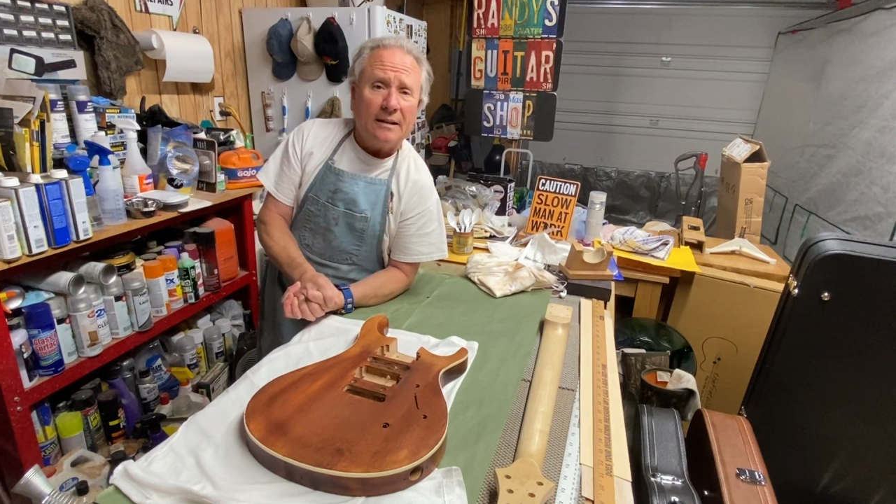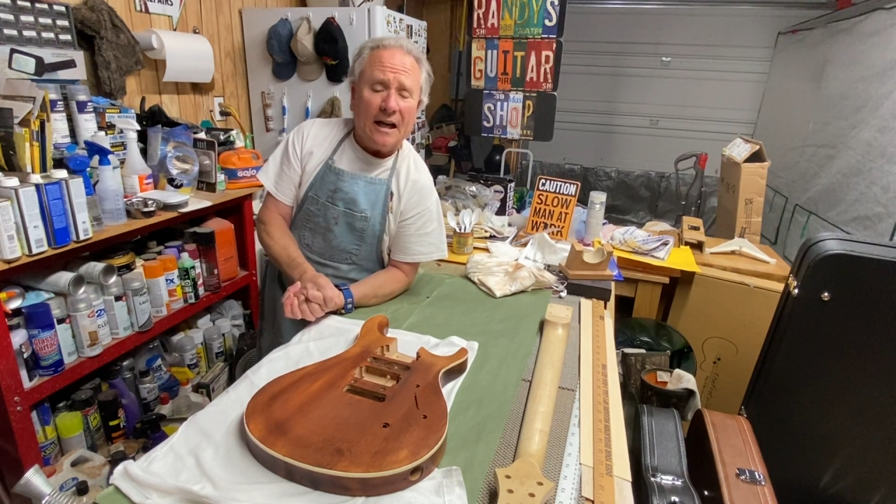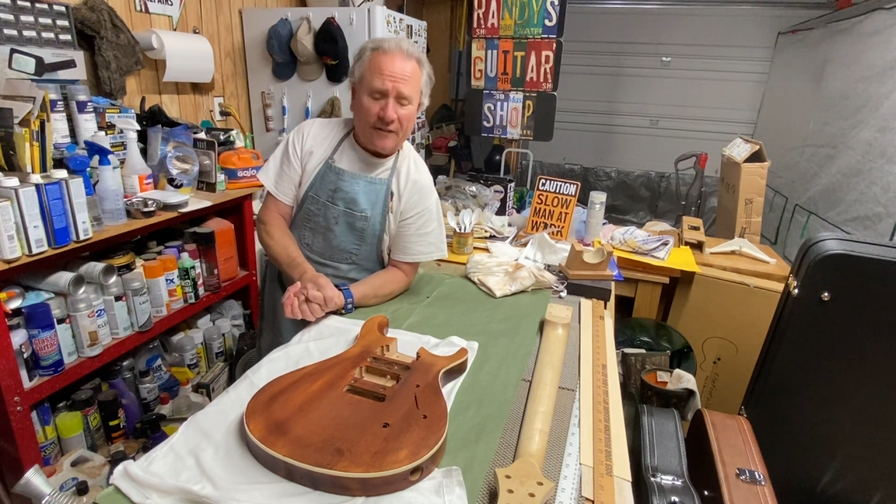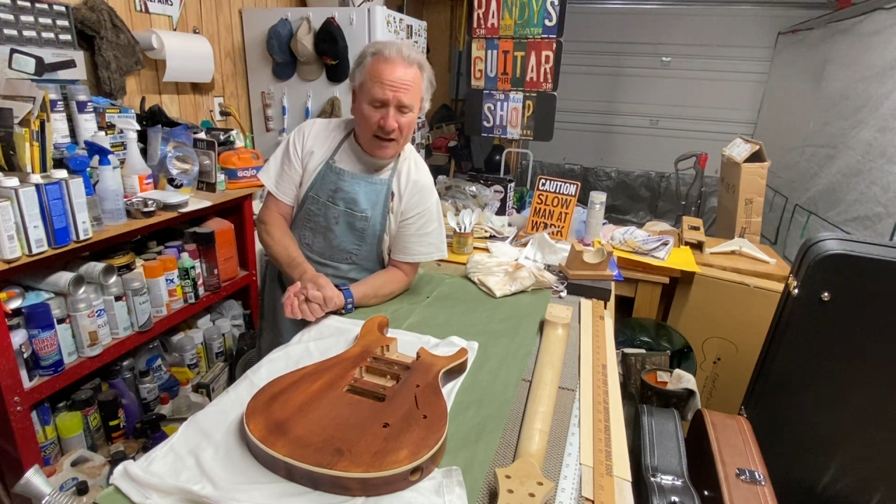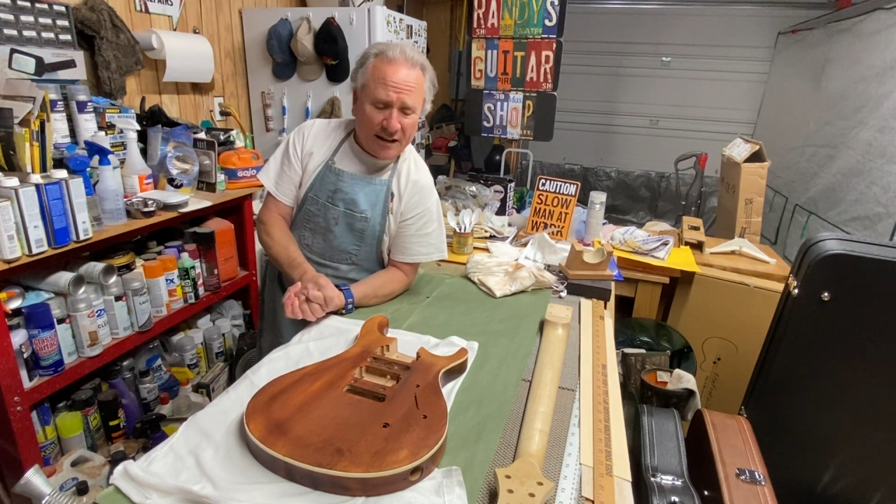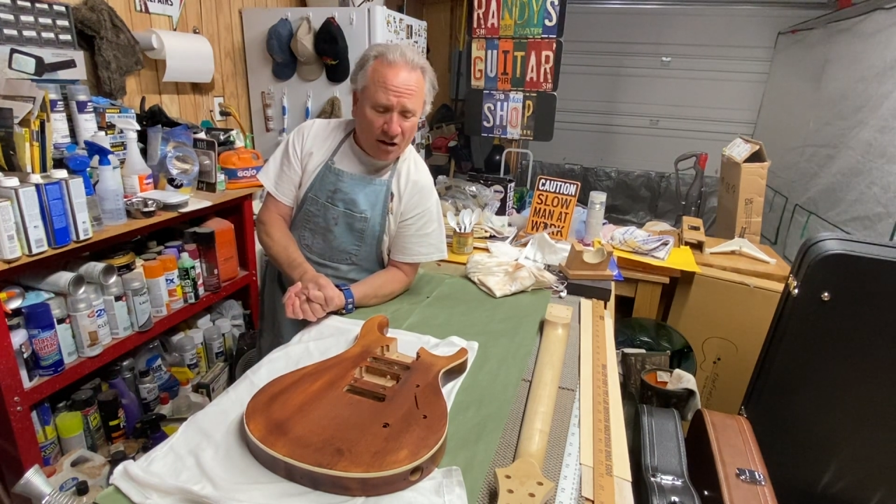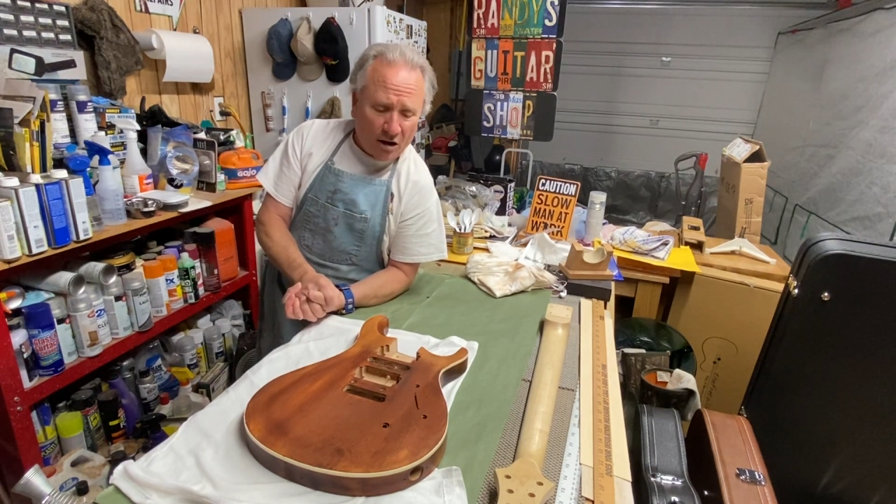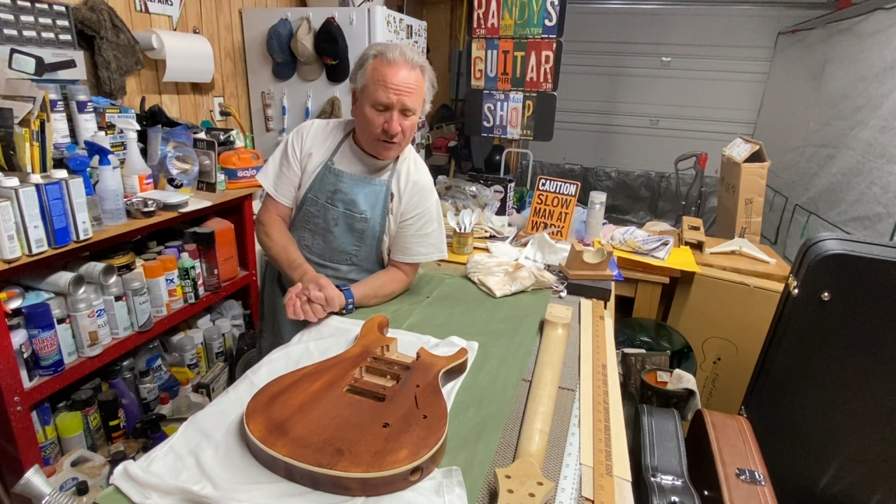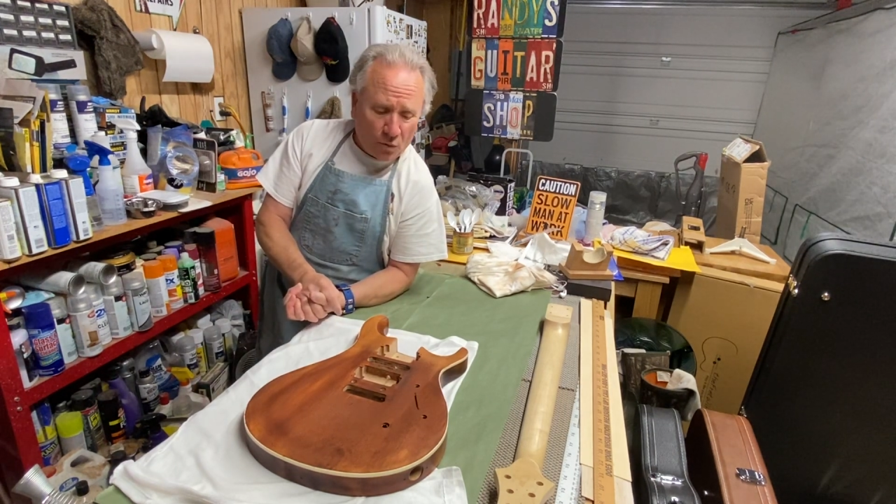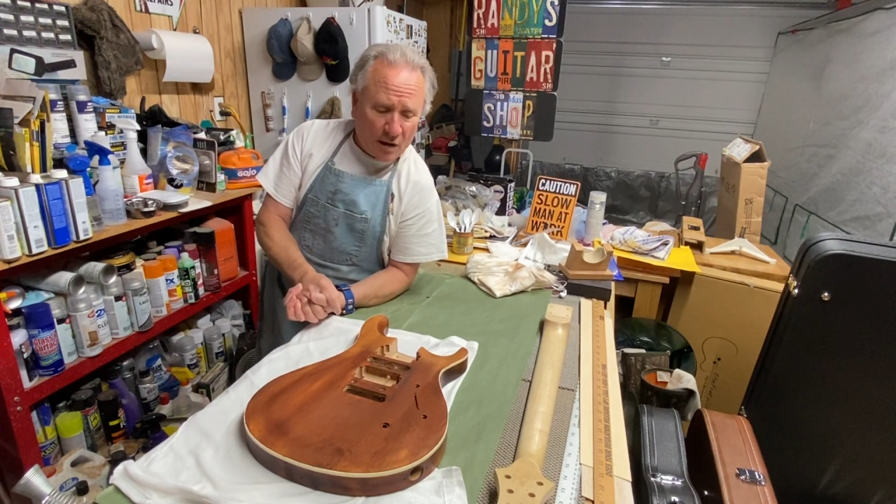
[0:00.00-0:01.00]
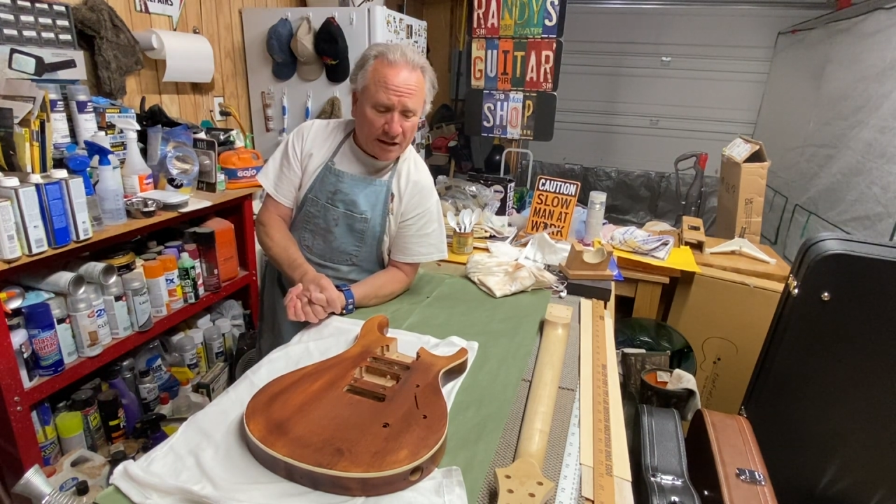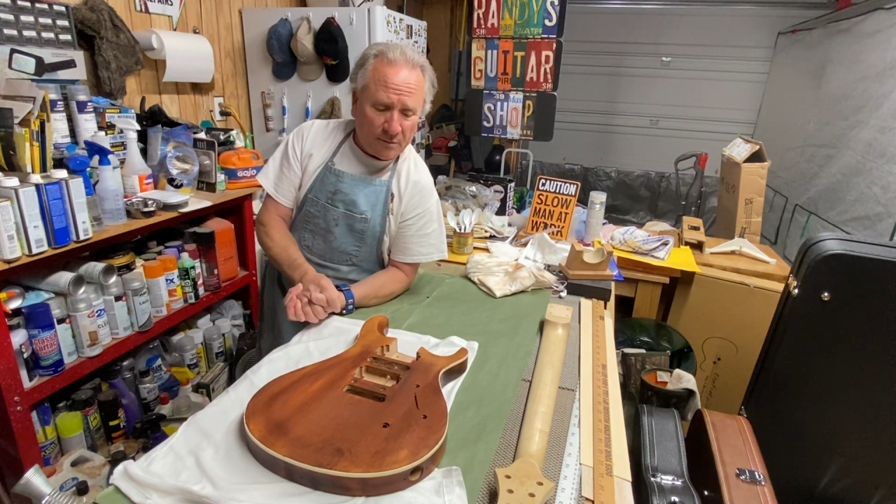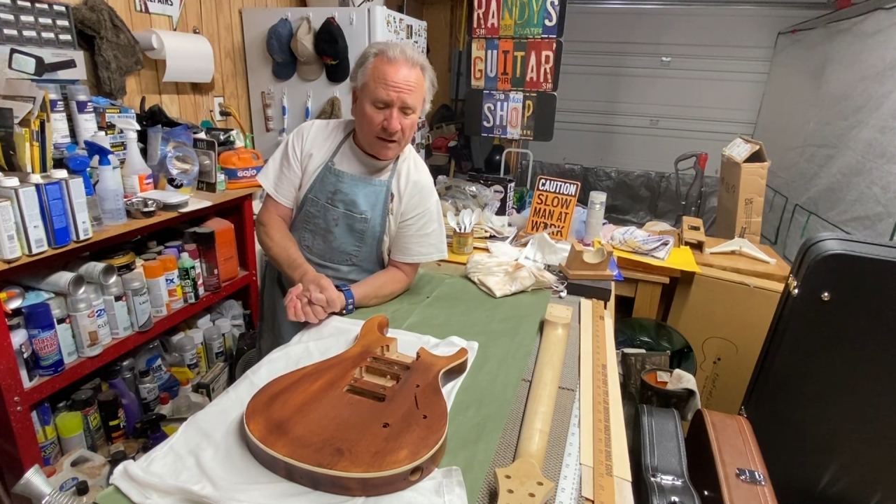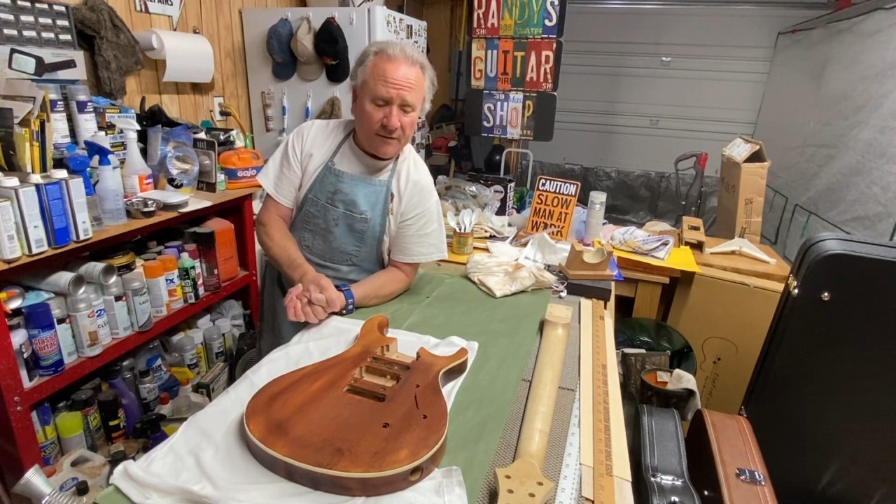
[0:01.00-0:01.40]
I thank you all for watching my